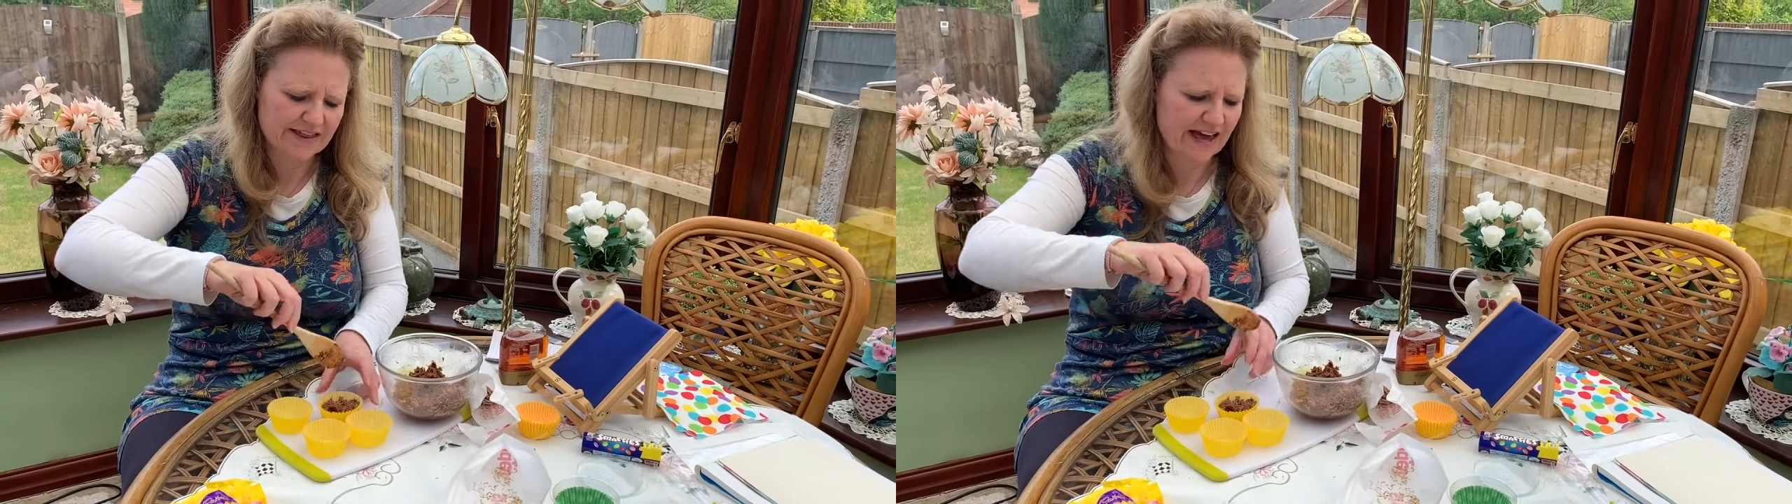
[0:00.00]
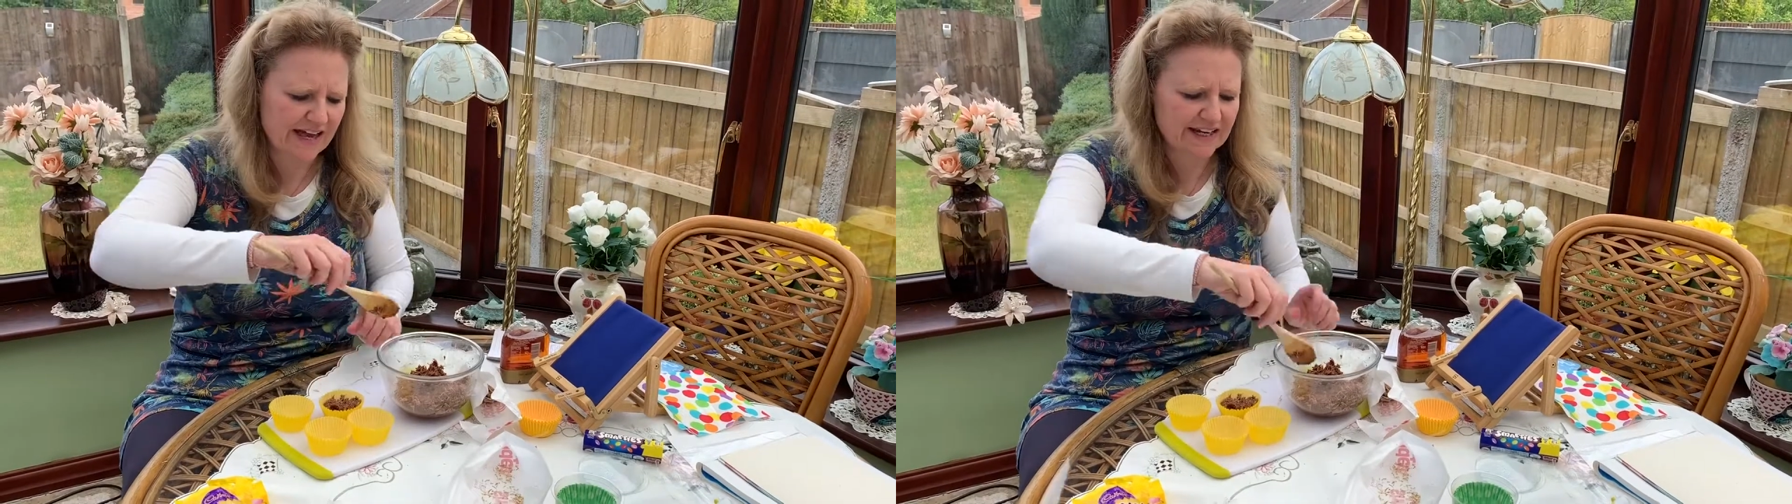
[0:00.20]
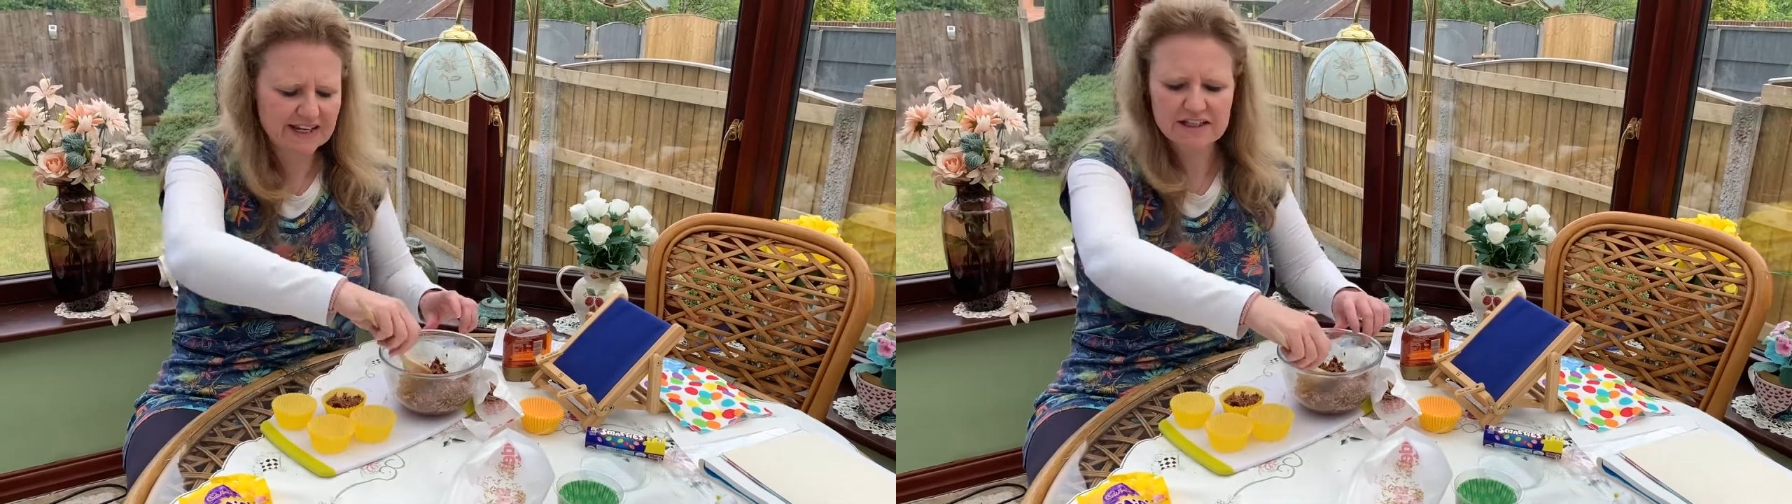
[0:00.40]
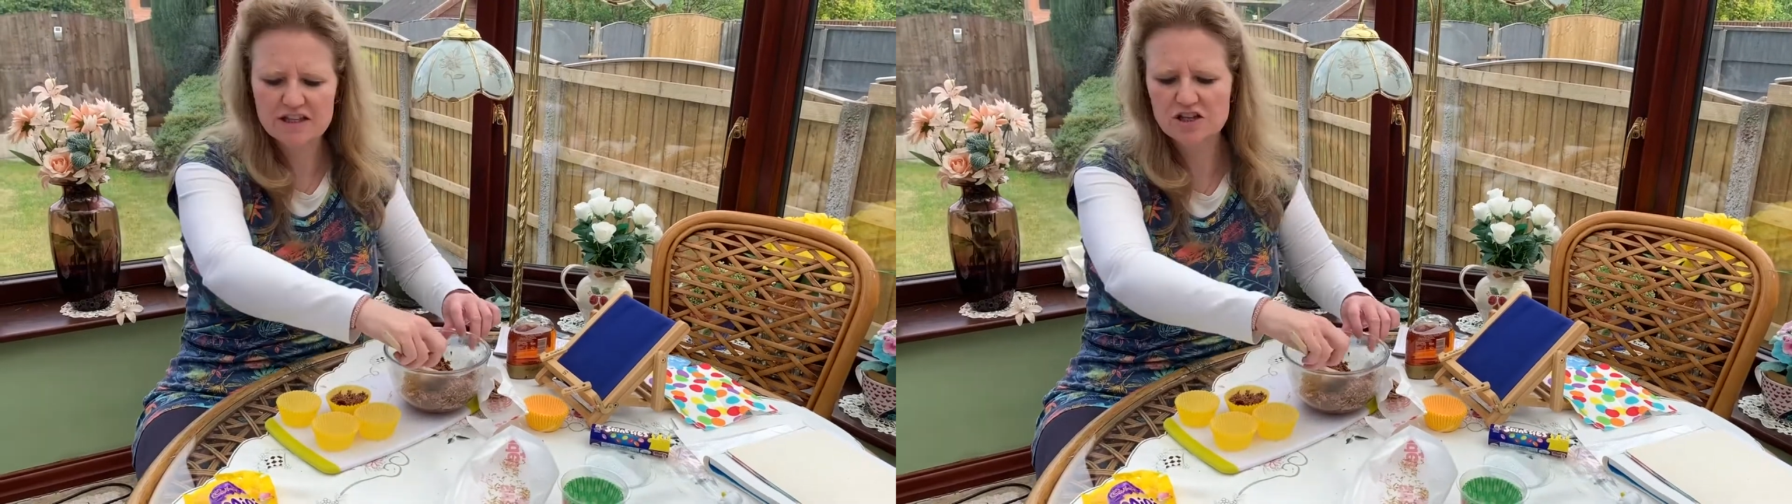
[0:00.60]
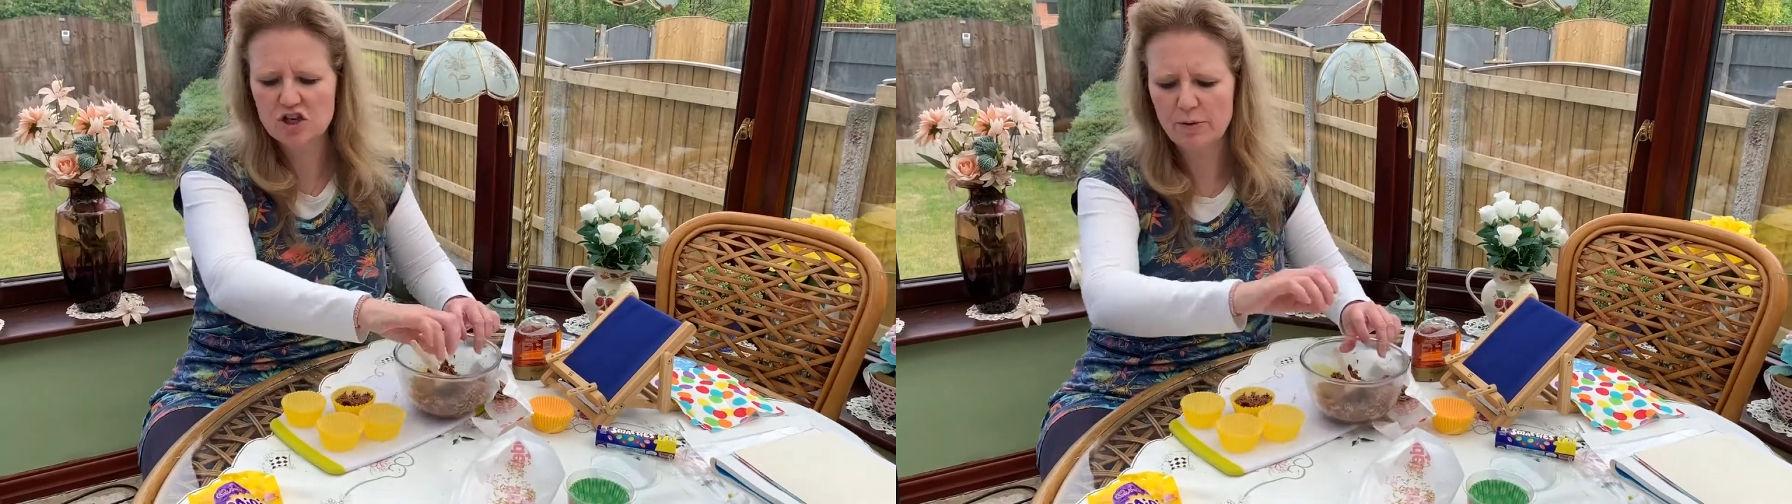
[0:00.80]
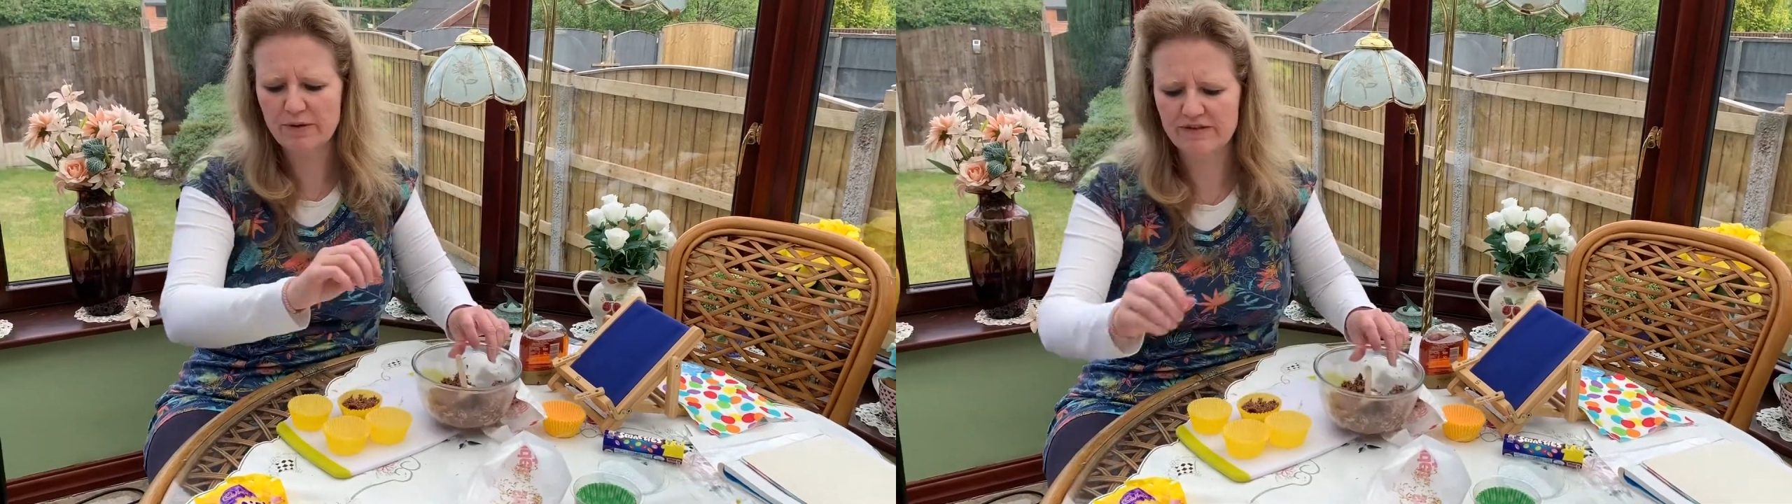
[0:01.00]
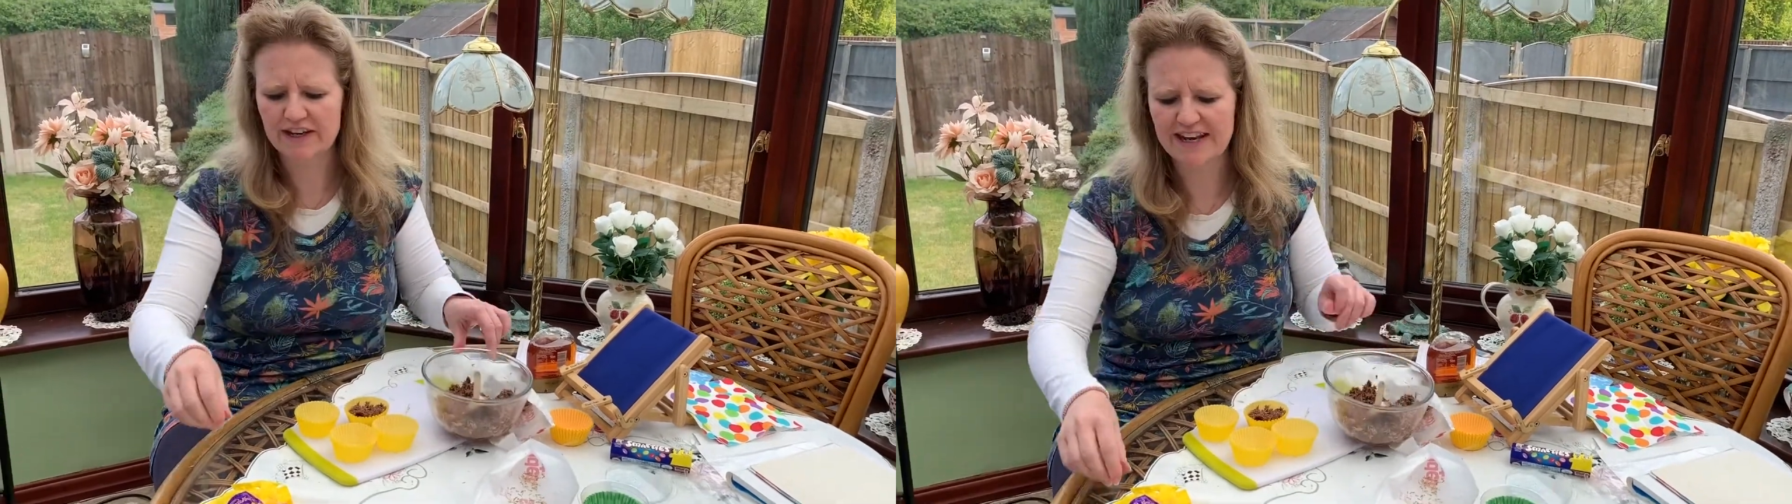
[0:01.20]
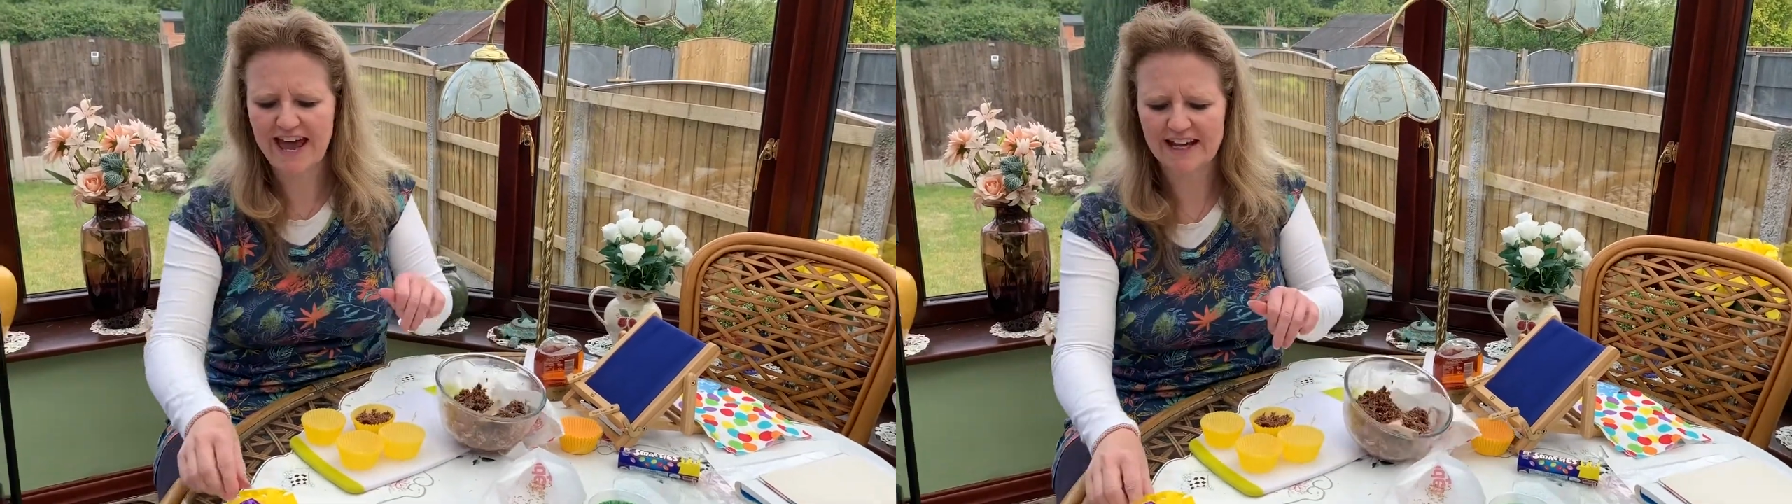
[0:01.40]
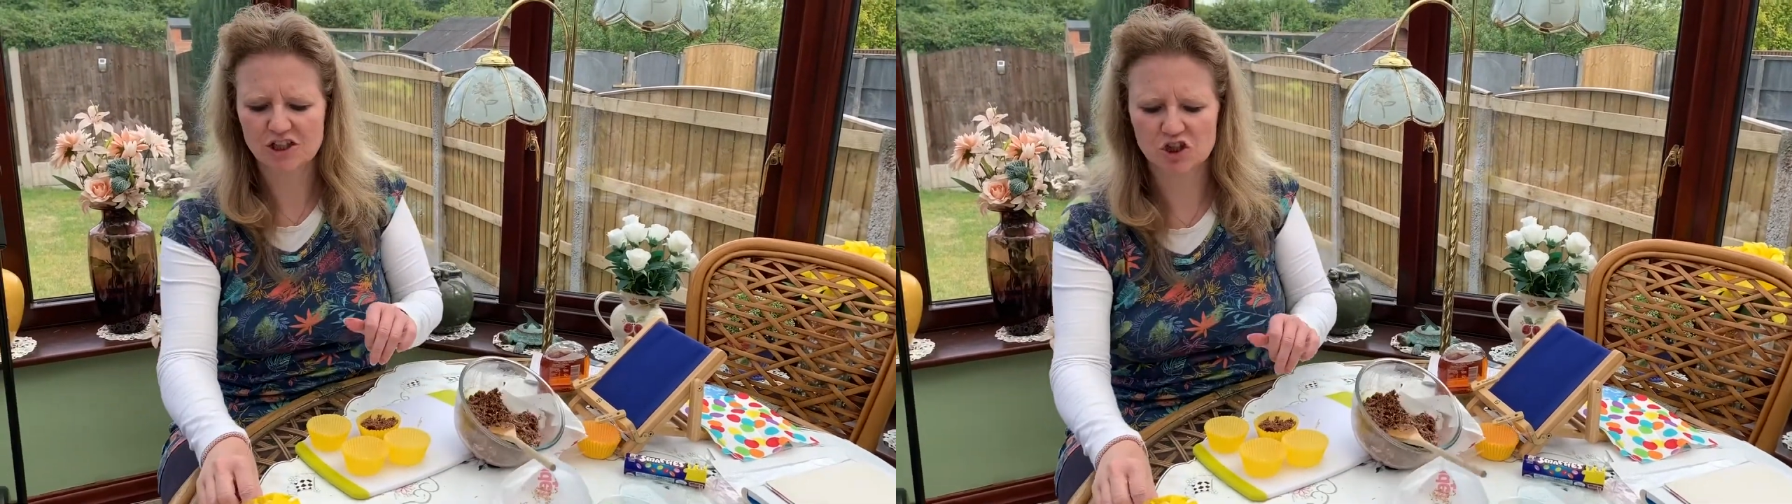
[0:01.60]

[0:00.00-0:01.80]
then into the top of your nest,